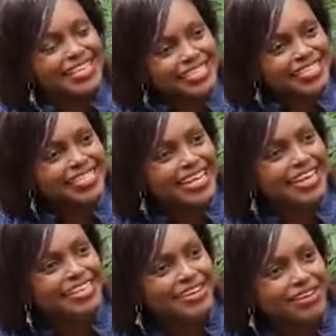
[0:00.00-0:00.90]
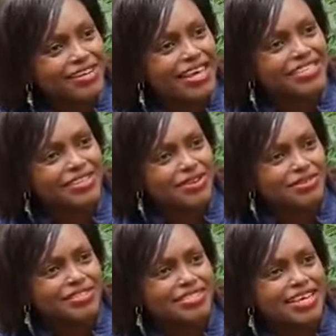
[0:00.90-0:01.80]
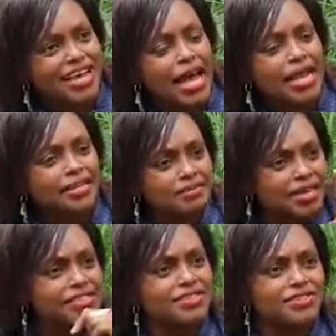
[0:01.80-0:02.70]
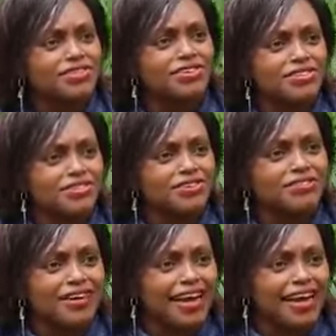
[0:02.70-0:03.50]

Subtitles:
they still carry nice clothes. And imagine those clothes go